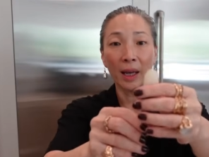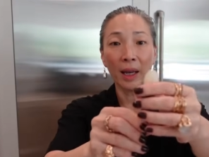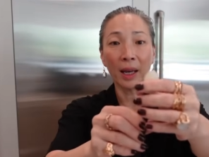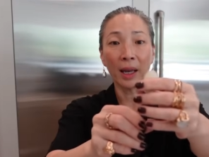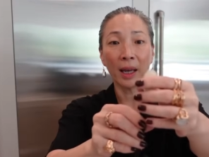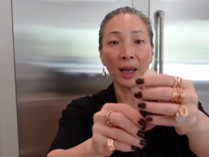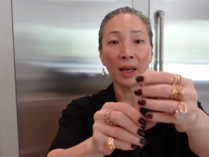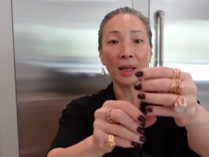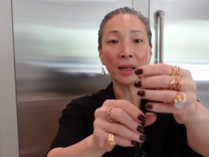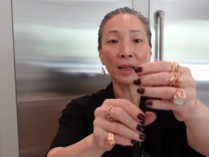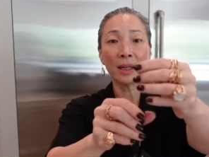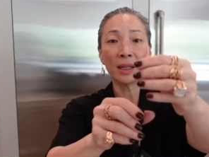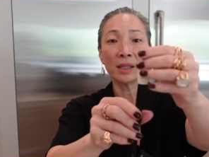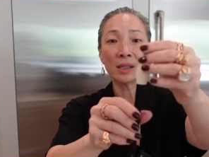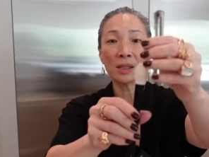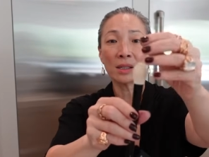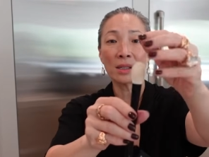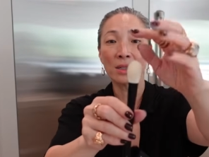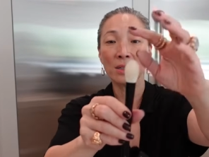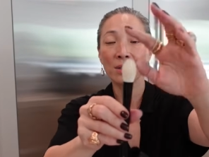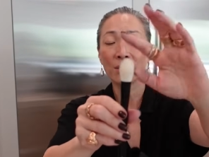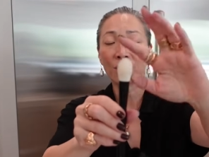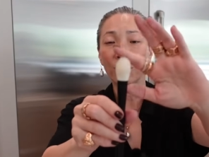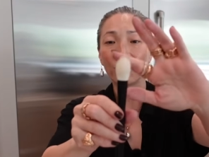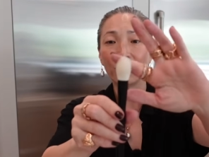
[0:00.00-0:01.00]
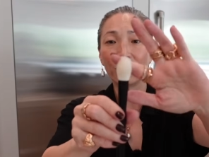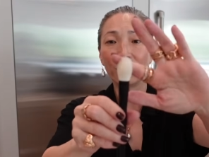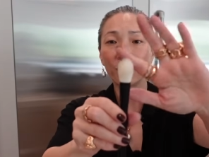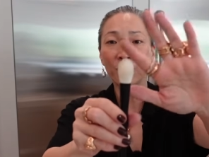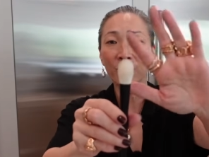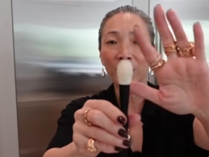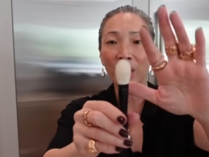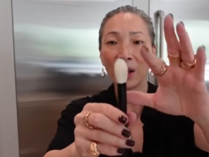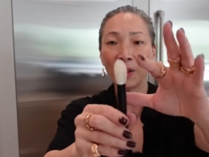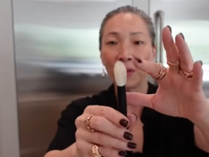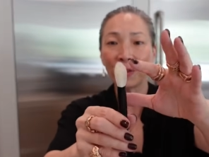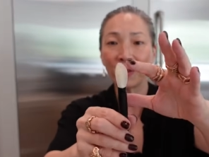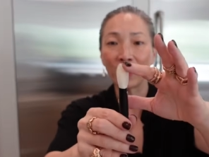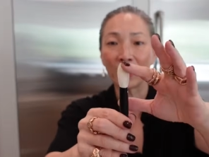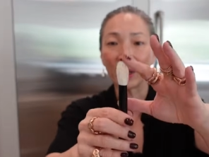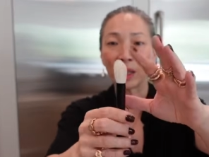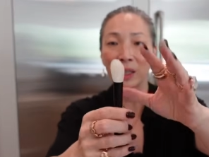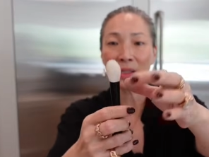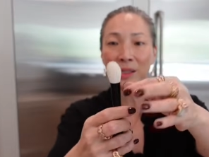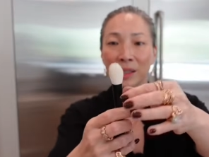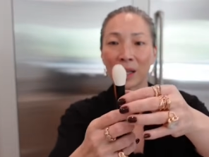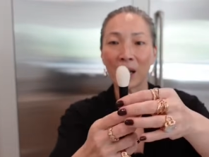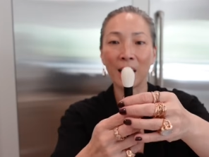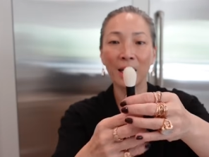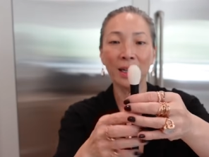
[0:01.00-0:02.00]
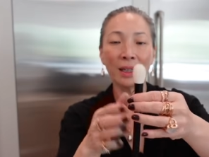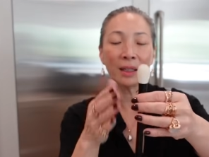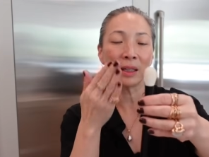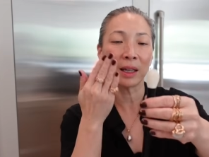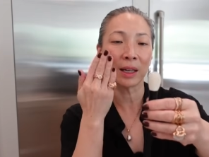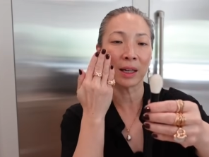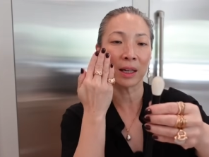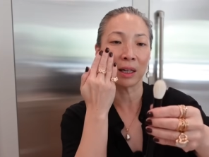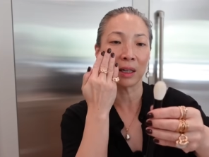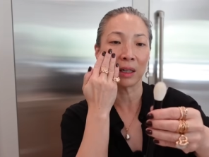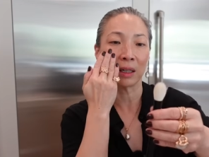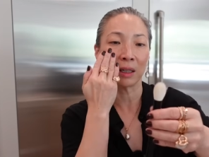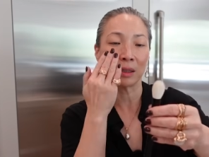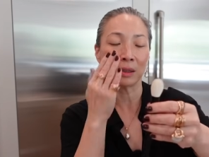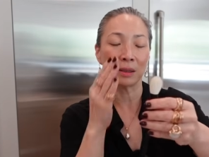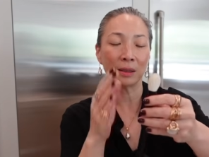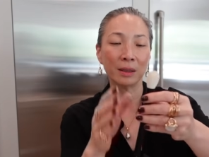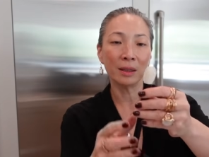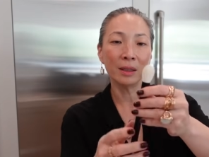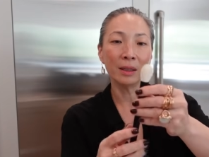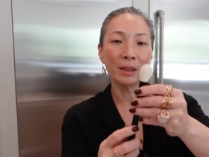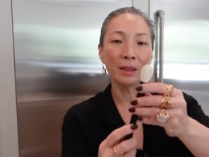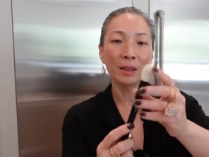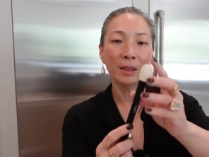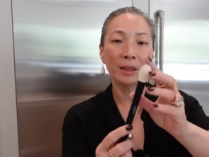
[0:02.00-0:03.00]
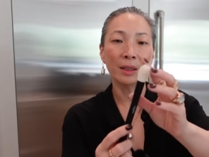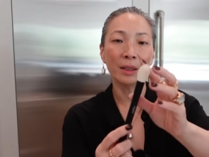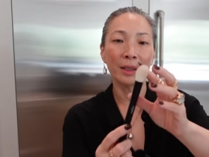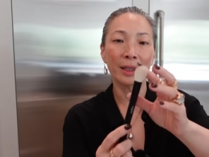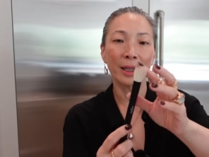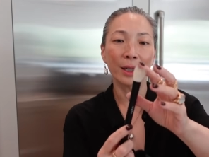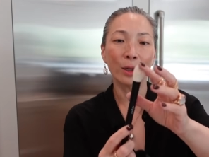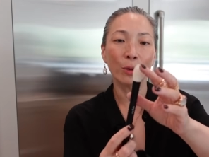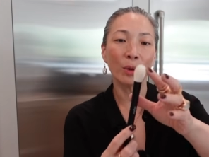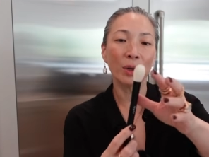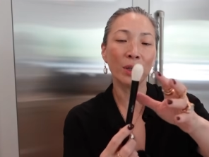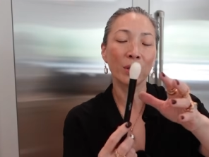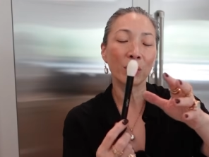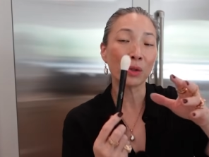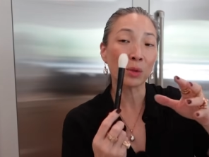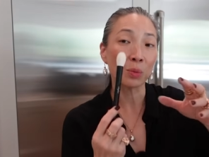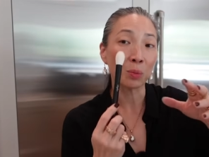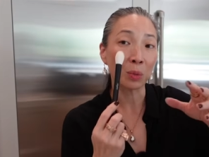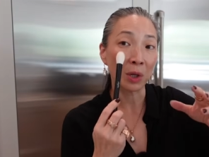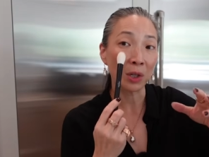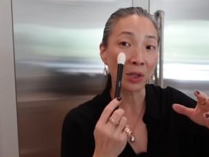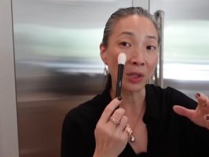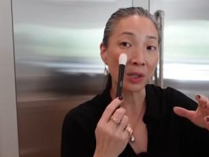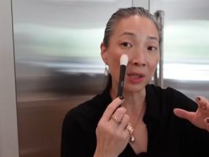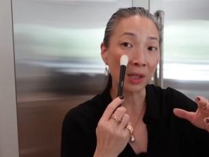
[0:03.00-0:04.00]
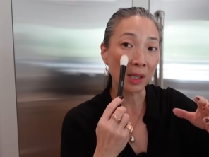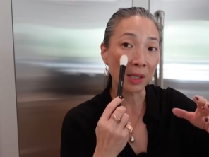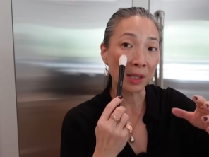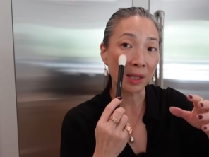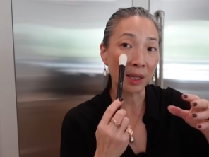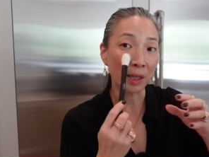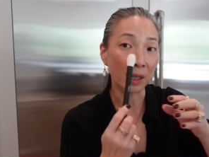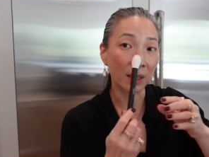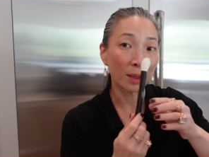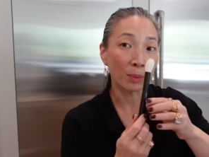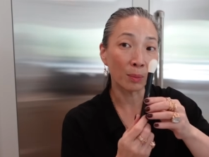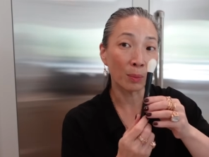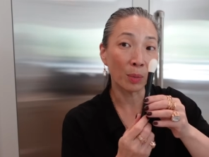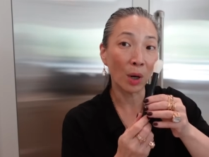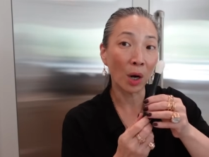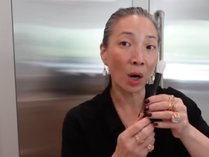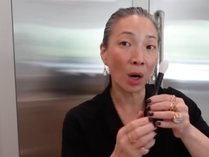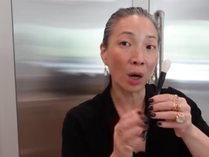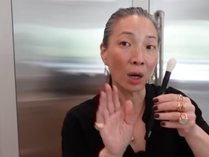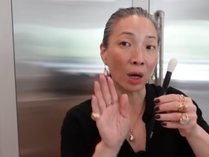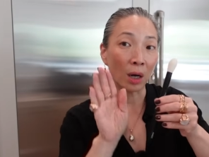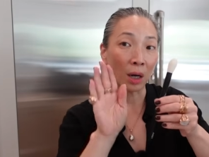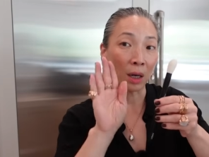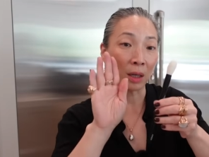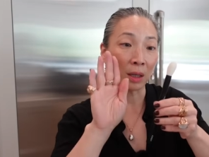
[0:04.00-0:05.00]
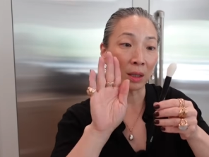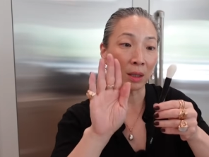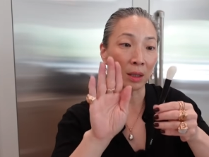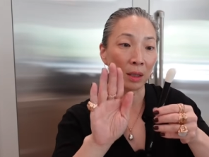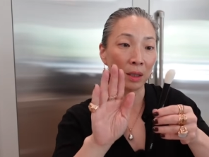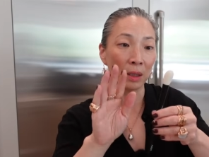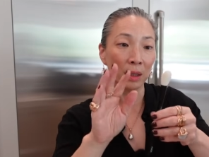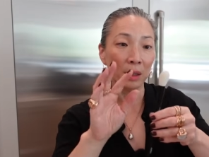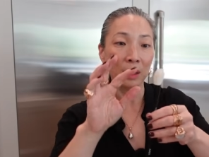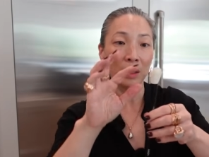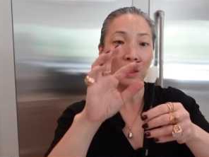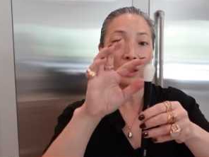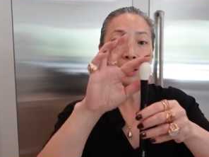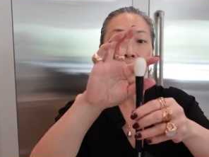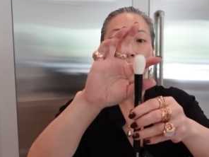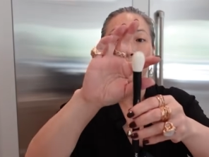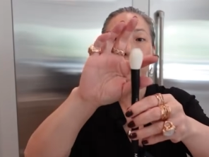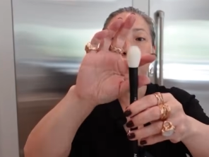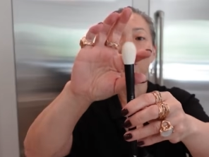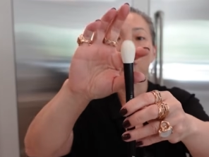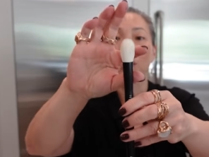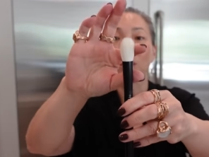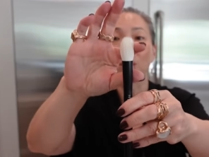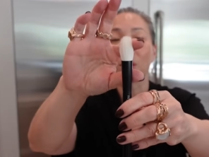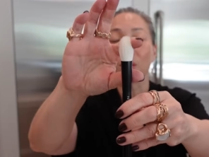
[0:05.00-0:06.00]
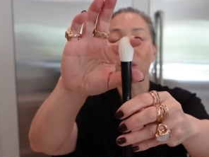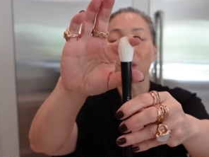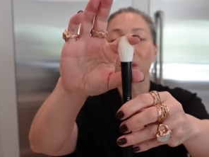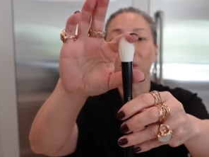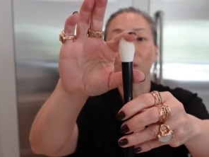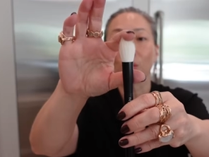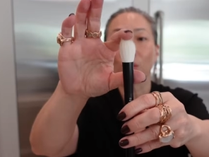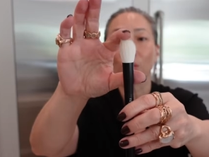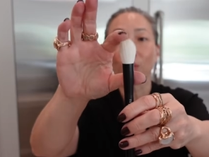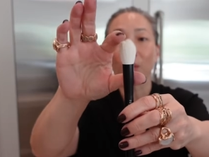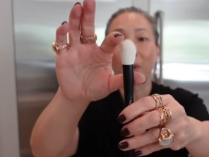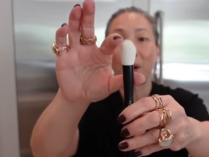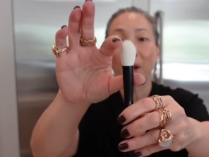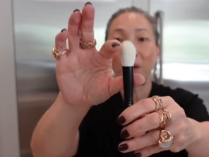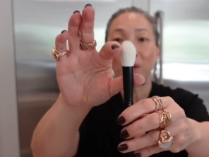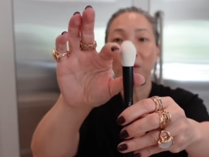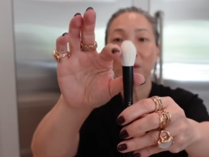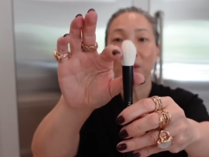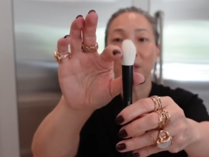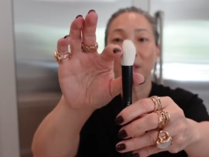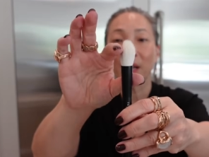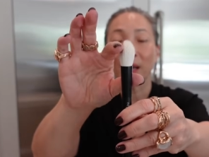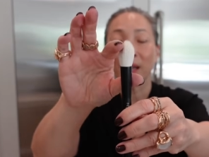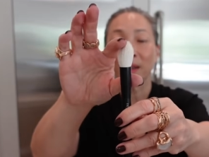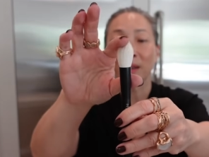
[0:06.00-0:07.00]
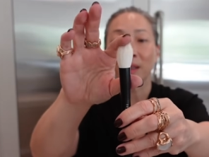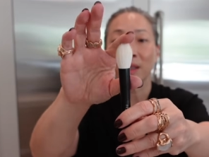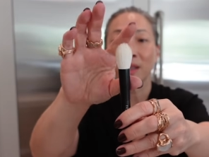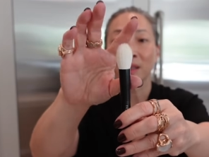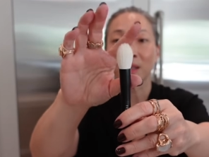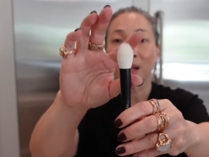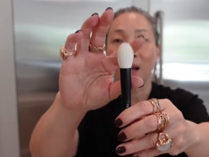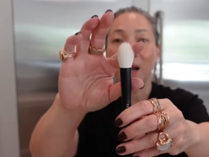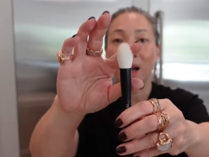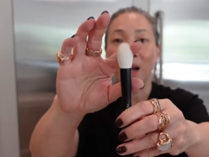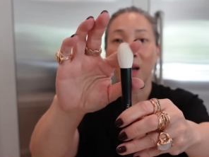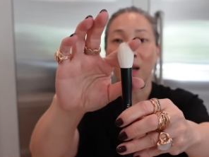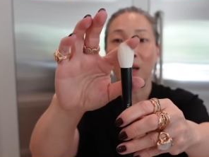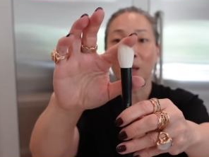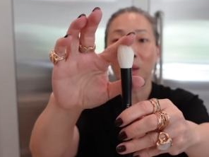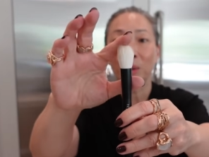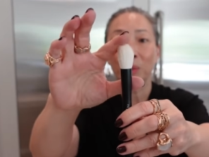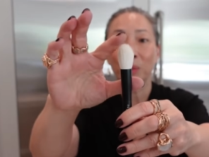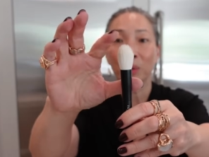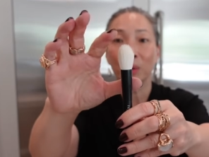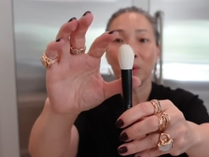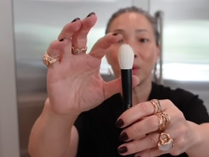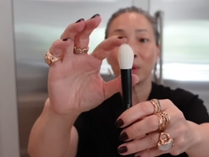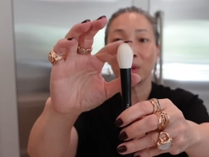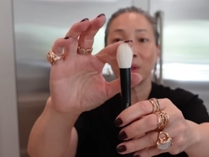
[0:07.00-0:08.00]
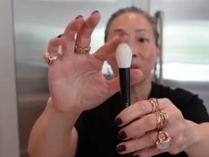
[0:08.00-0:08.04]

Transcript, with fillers: And it's fluffy. It's kind of like a, like one of those brushes that's like a paw. So it's rounded at the top